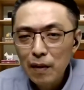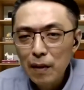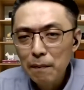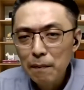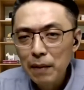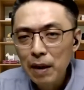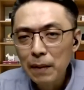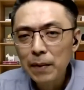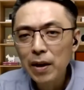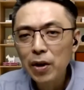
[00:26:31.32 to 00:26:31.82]

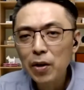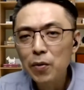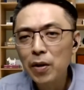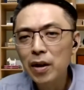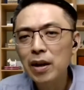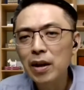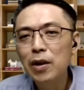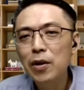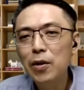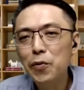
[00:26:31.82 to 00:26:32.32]
maybe you want
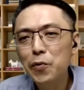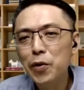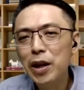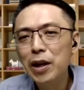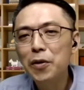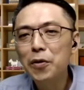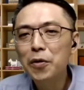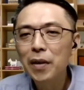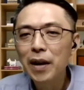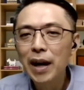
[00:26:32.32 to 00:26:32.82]
to
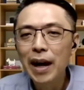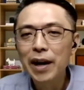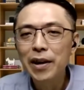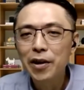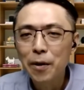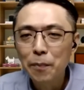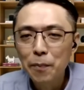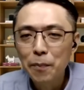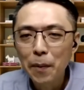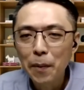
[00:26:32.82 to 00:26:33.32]
relook at
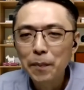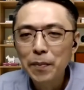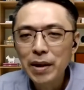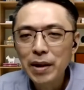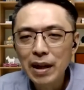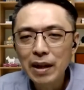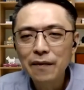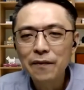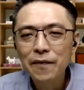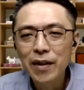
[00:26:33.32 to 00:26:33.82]
your
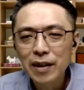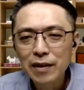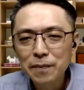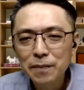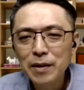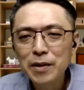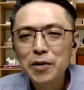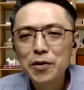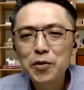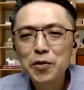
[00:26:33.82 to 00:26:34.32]
property
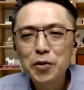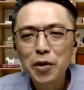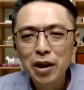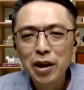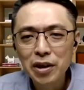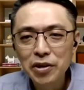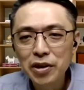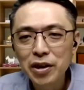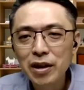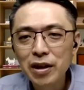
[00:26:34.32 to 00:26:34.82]
investment
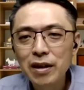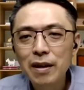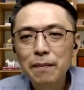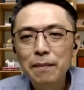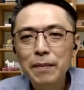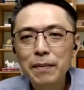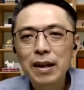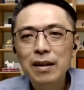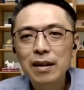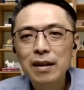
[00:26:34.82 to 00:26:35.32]
strategy,
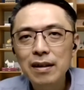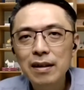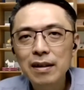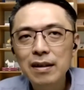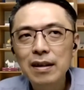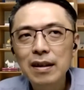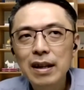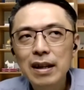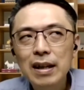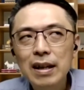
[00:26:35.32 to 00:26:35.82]

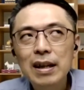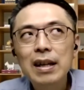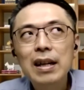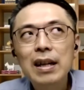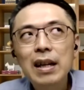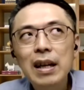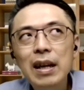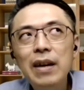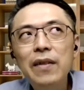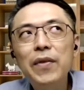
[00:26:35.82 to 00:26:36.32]
because
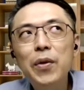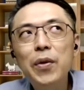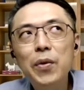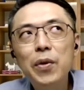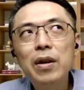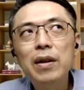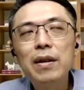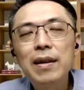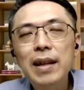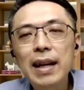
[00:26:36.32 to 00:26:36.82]
if you
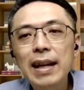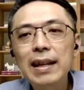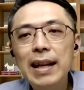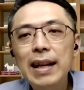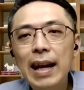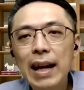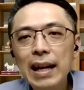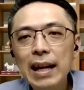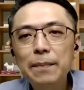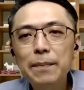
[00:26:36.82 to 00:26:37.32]
were to take
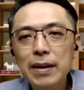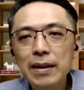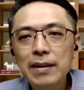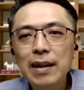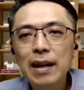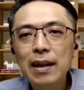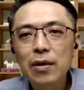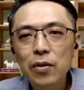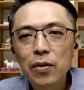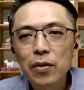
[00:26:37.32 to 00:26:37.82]

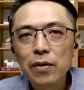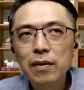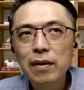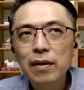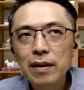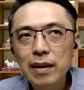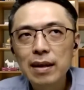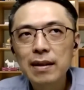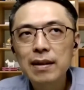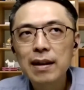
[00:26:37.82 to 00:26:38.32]
90% loan,
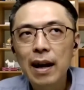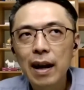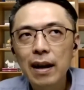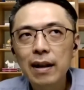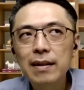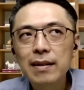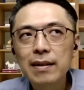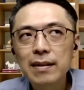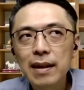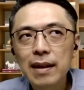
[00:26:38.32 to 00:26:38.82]
yes, I
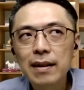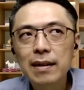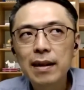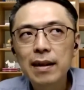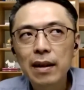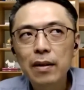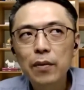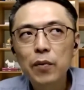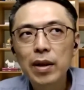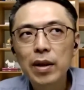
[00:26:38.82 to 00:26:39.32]
understand
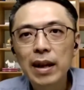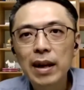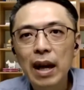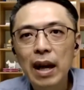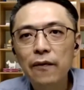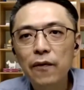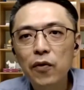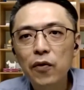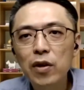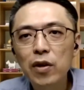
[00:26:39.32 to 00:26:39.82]
that we
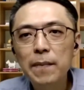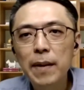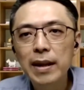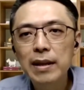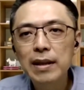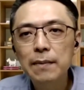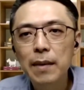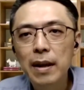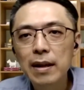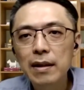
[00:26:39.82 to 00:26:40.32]
can fully
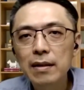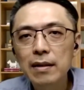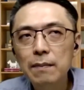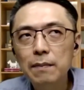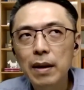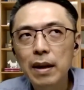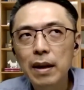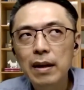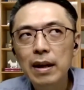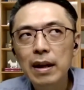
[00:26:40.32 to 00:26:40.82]
maximize,
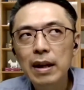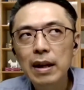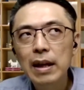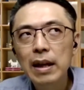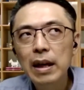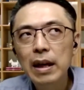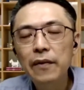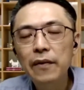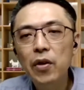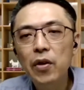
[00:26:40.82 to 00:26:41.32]
but
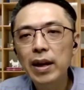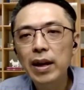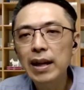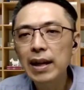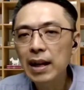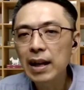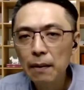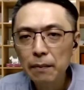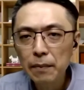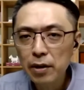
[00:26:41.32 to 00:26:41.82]
if your
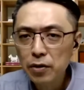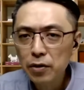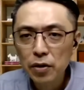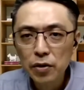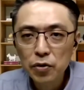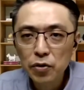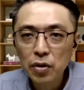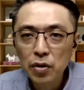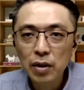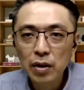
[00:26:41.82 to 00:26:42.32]
income is not
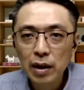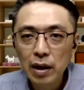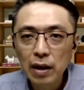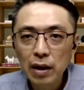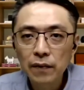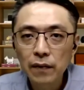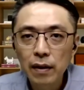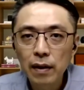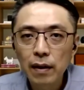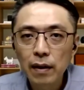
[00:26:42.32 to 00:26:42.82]
strong
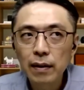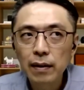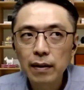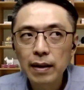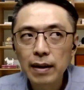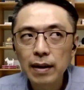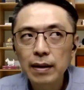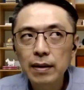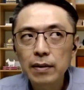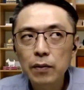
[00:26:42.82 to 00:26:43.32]
enough,
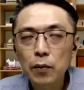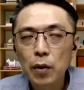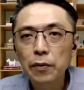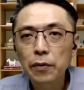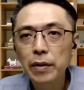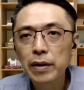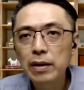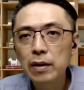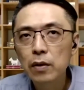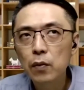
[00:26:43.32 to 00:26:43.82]
that is one
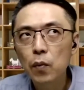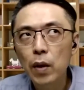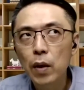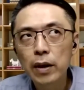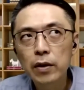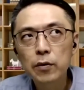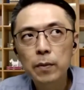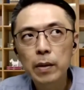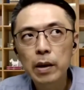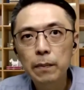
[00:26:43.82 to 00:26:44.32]
reason why
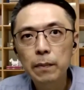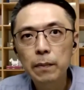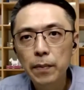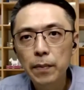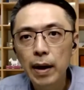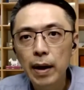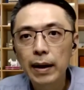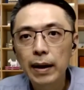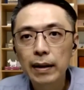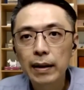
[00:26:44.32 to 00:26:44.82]
so many
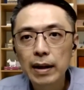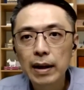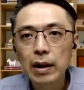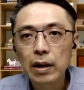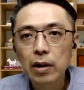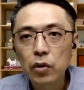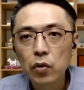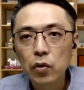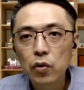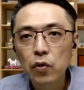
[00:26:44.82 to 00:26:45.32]
people are getting
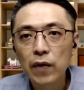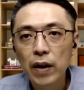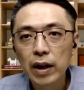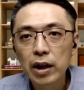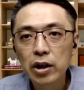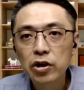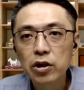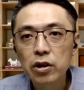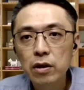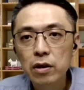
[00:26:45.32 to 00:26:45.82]
into
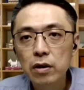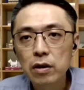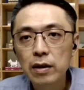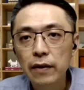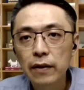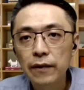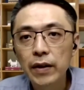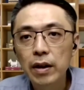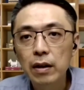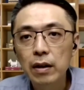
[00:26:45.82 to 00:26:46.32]
financial
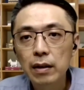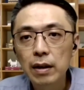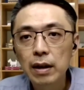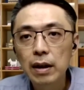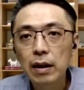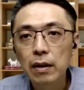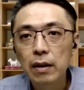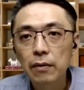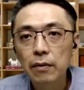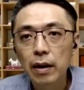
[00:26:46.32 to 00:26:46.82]

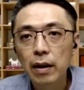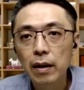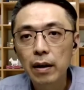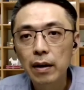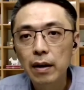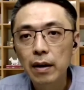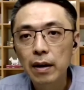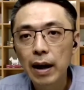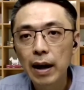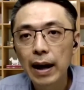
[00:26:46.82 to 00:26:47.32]
difficulty, right?
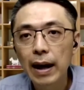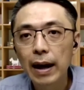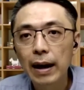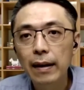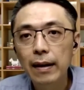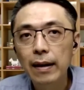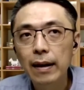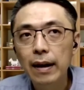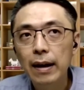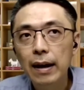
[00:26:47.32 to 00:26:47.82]

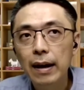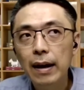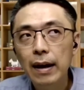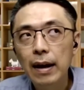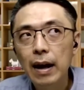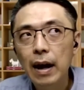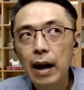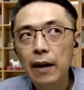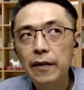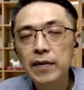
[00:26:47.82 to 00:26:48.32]
And
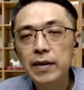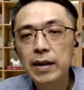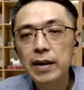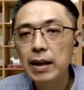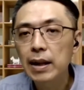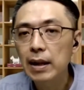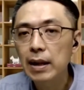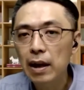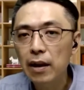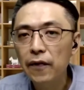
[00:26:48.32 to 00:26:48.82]
I've seen
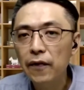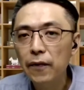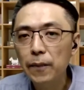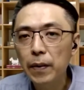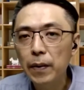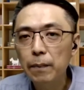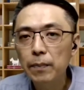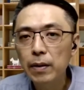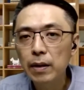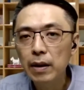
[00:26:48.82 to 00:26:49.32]
enough
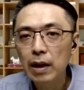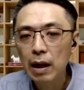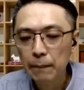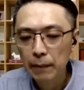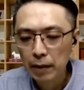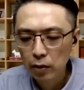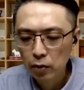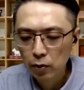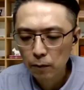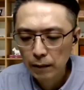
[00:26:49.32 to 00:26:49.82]
people
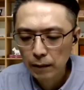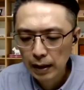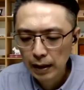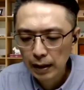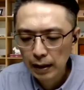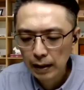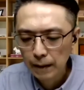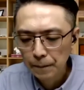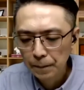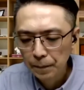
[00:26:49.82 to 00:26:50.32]
coming to
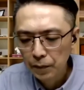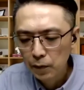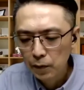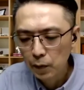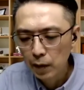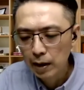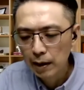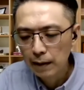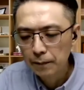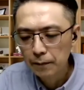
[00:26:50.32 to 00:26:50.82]
me
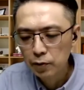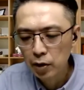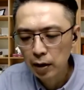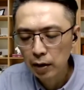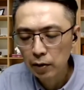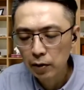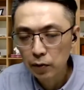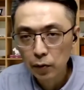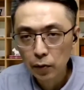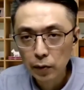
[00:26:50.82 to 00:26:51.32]
when I'm
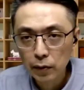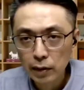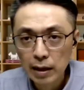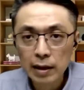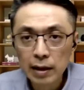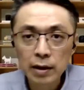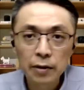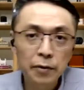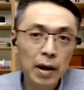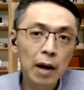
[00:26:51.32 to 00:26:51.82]
trying to
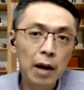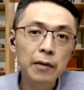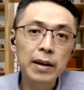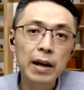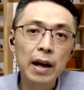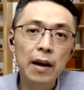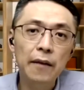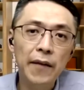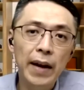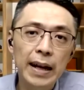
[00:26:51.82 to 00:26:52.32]
turn around
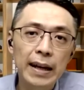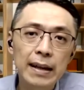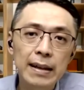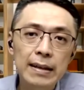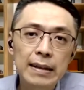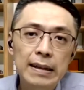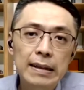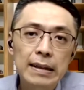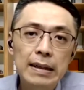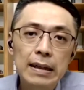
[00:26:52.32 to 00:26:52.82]
their
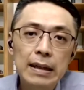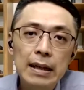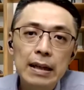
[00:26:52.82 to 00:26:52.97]
finances.